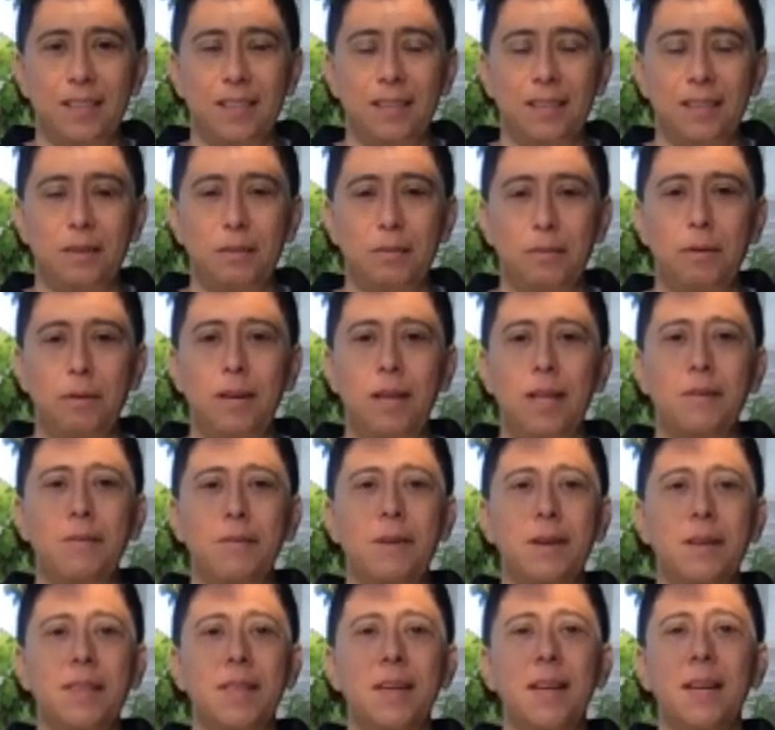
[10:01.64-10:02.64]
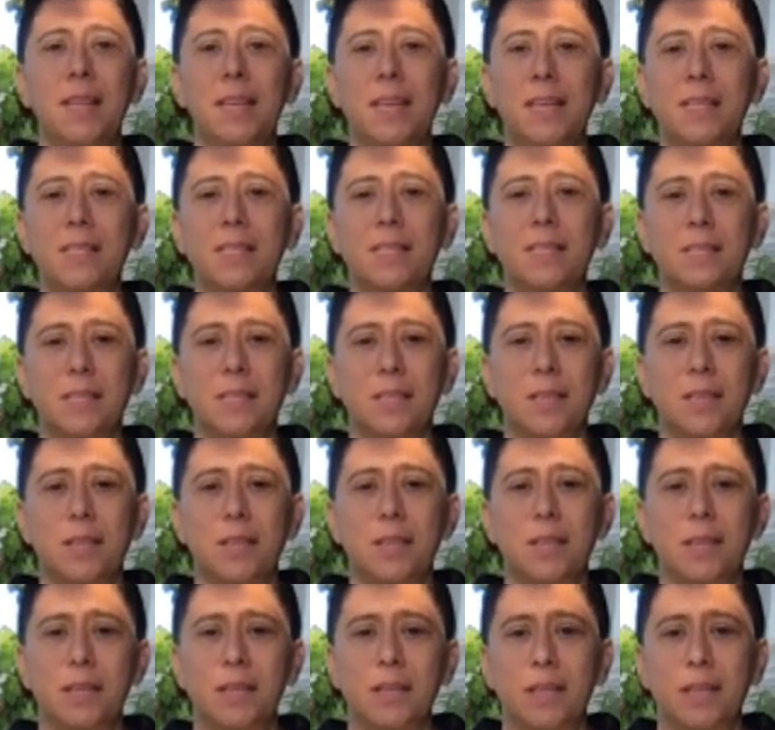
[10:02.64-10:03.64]
whatever that is,
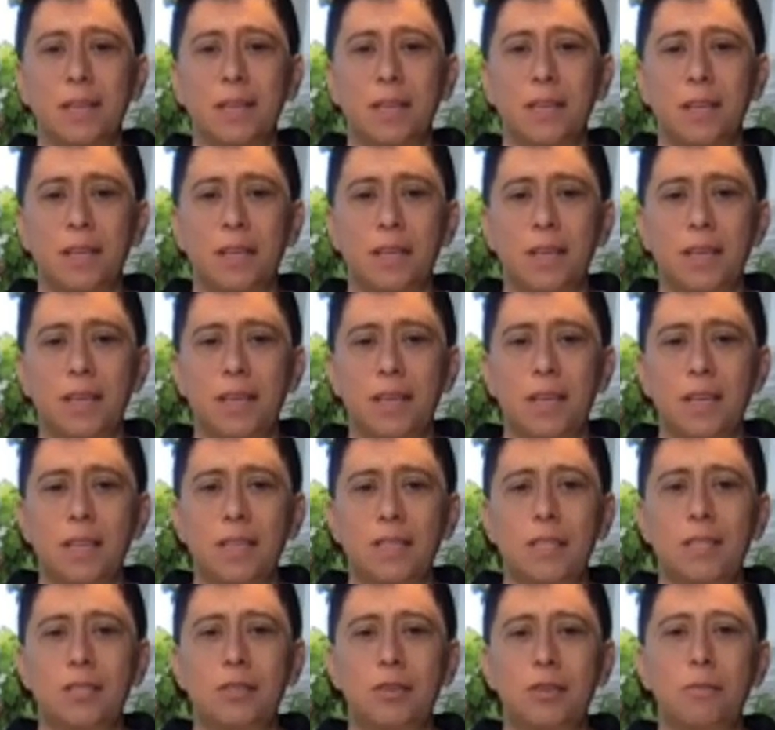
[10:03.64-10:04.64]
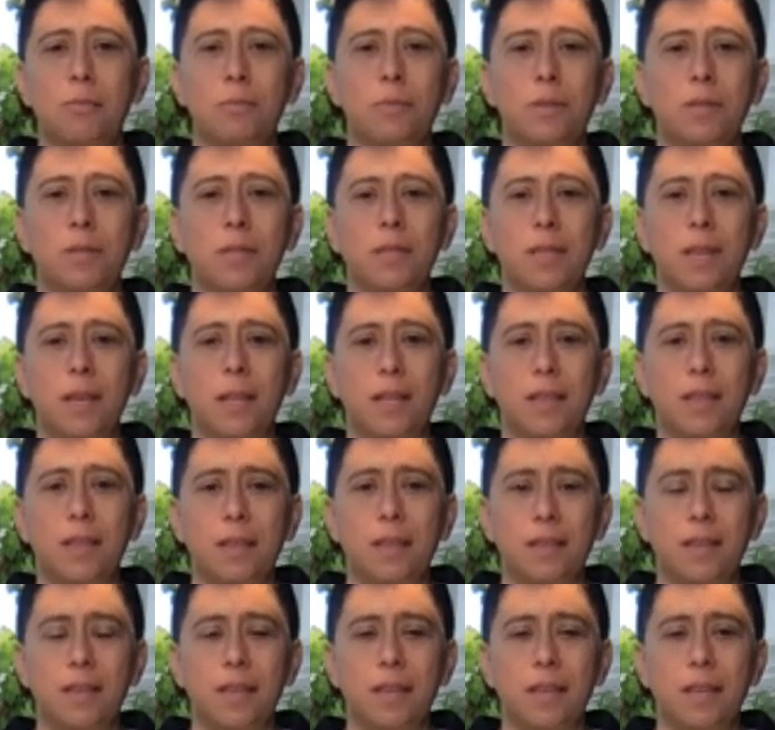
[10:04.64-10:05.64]
something that
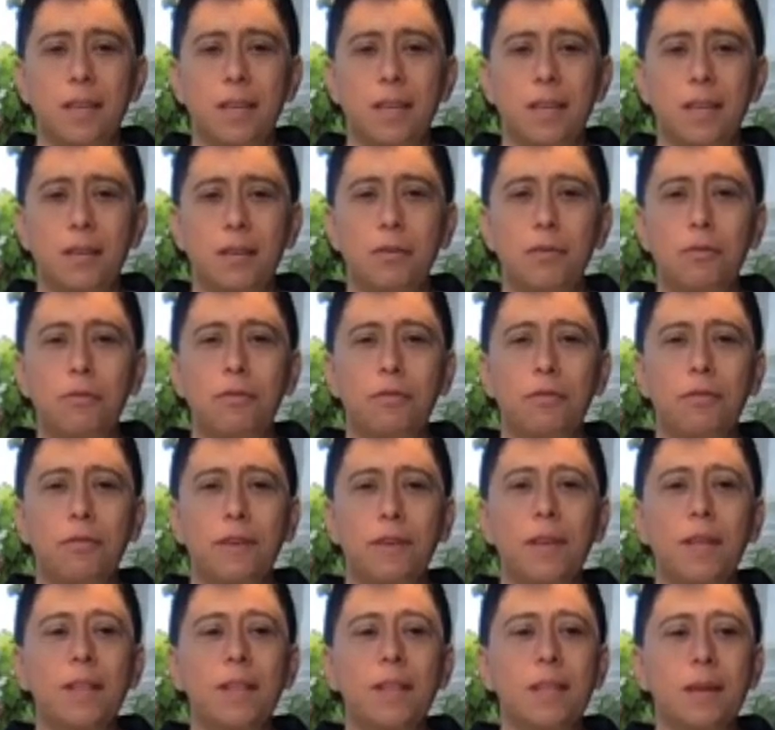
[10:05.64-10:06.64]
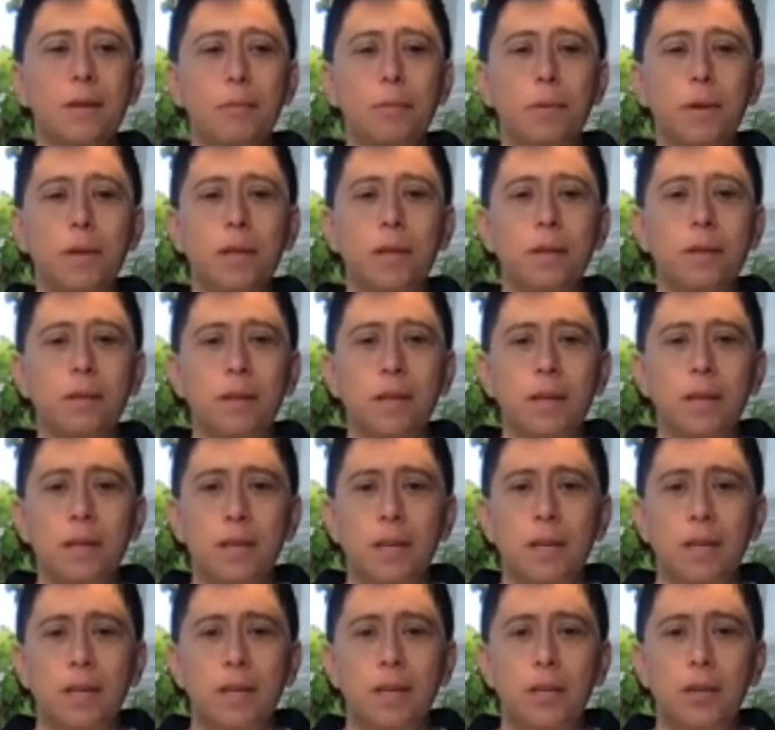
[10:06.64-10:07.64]
you feel that will
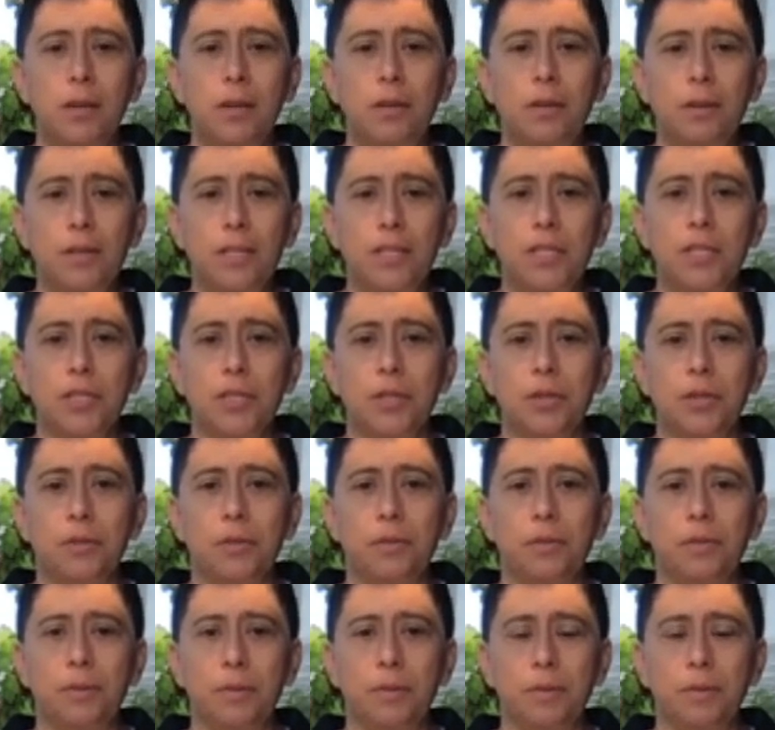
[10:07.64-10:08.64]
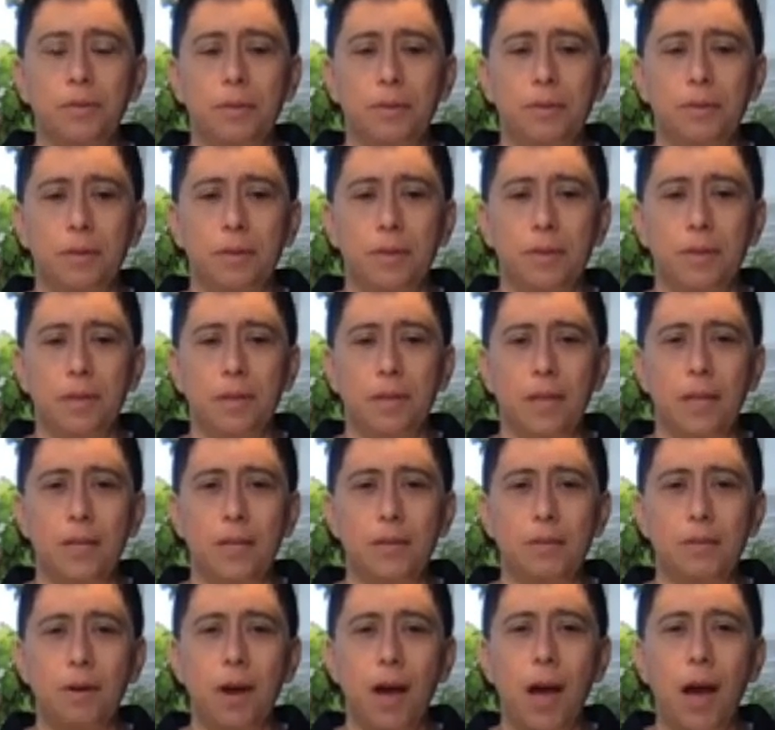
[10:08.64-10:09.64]
nourish you and
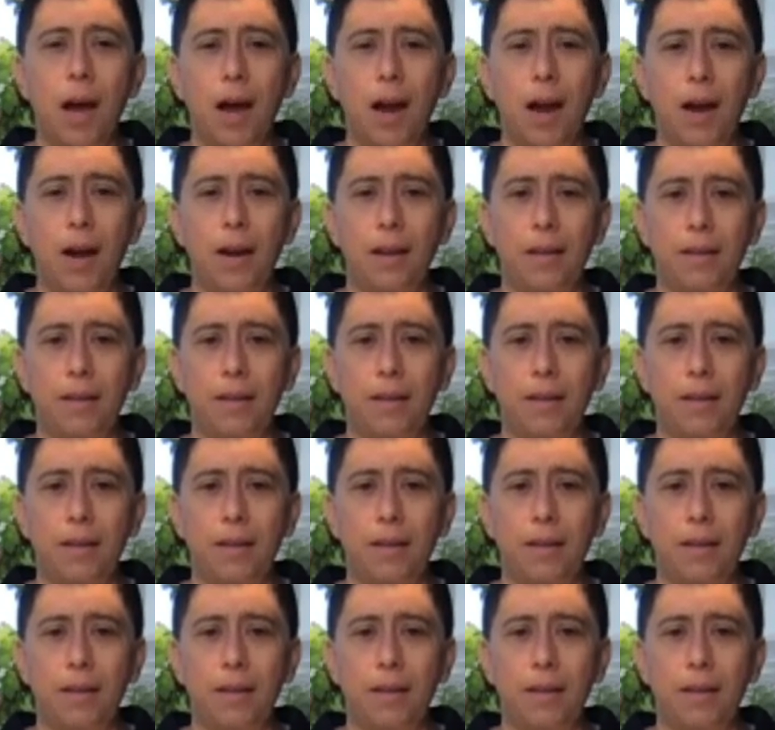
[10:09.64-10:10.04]
your heart